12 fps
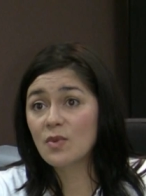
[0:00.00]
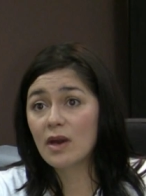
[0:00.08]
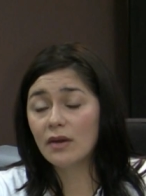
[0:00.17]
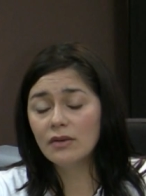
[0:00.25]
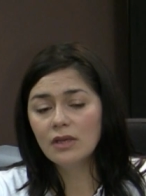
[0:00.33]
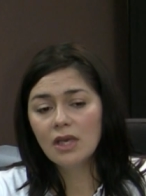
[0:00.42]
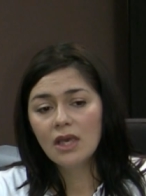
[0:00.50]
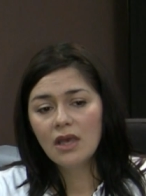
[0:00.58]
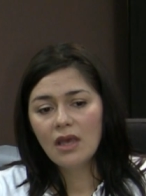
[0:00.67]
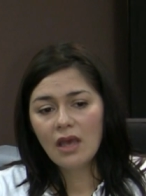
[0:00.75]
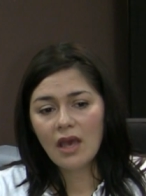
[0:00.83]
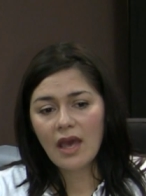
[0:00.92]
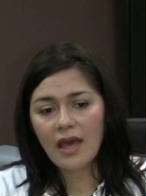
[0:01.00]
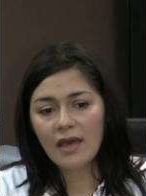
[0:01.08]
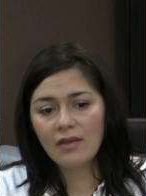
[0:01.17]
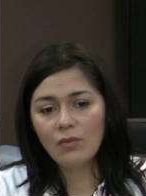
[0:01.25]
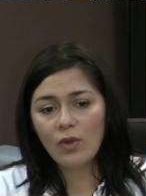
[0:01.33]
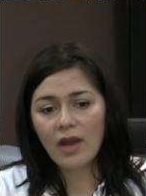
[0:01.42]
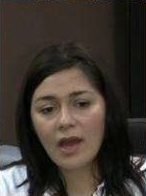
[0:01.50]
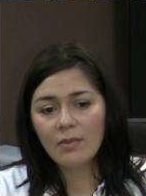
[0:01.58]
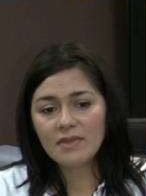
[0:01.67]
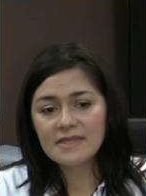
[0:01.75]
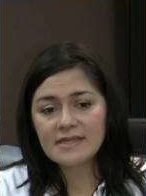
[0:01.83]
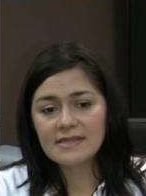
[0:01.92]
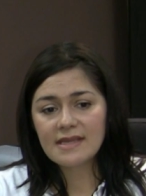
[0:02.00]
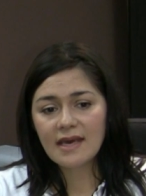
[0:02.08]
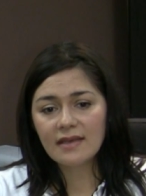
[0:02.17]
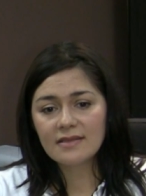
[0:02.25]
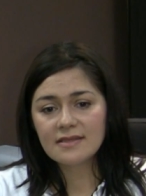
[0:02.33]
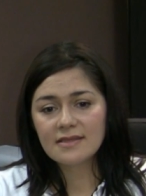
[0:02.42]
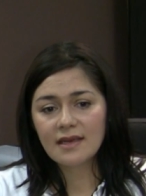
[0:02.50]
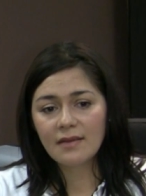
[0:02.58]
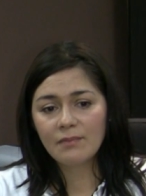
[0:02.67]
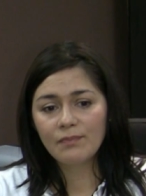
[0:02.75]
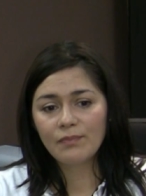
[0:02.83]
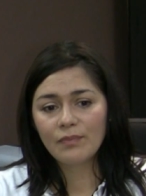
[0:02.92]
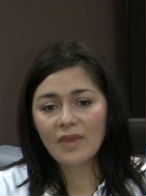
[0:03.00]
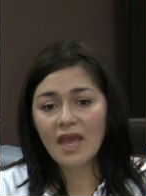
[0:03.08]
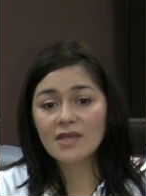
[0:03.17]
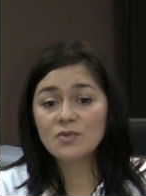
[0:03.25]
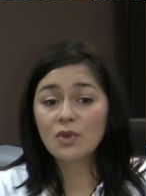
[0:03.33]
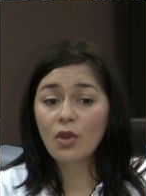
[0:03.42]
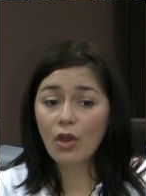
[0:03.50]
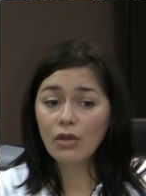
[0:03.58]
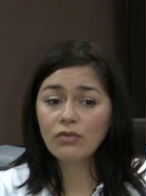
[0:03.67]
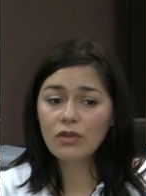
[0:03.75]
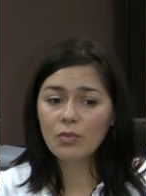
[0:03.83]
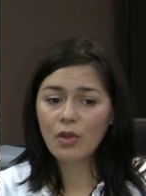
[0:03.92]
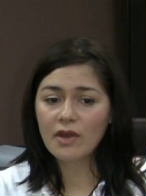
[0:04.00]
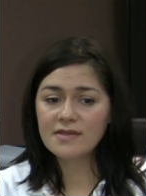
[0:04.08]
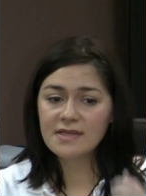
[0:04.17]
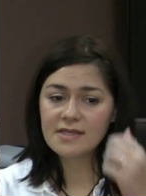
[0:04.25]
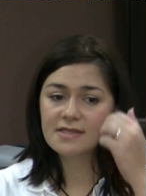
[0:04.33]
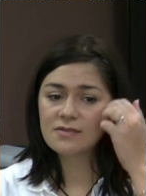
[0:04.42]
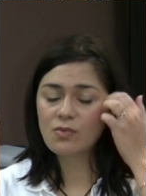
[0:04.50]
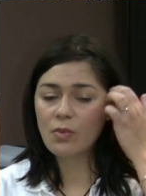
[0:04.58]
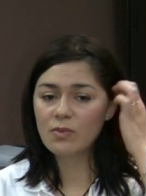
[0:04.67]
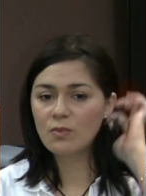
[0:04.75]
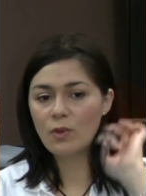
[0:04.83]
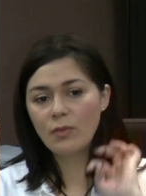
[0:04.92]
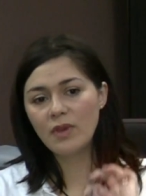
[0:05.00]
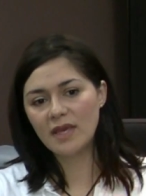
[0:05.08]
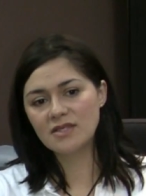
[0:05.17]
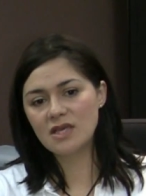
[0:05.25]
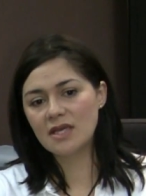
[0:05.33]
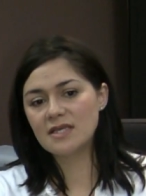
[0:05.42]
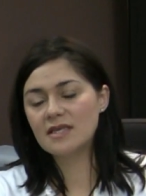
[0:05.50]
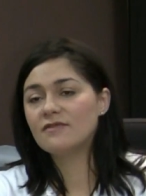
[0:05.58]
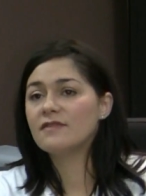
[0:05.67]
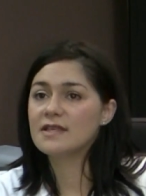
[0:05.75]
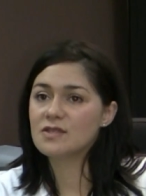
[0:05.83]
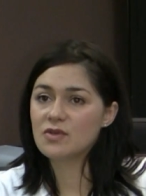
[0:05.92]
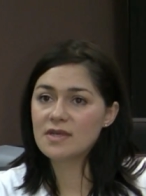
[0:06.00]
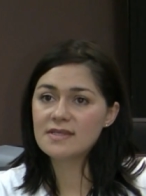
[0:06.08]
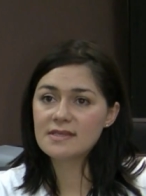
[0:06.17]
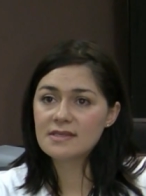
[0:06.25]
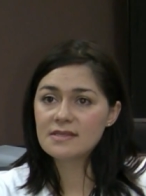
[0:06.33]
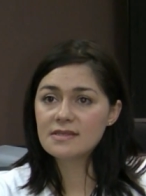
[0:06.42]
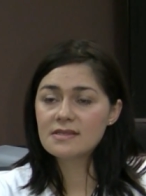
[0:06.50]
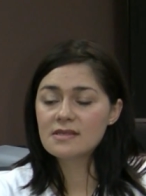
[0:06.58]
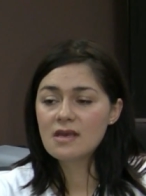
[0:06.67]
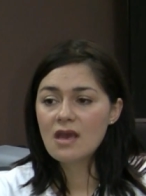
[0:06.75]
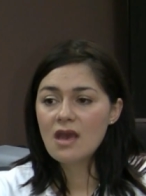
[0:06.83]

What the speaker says: well. And what happens is that as we go through the process, when we actually identify stressors,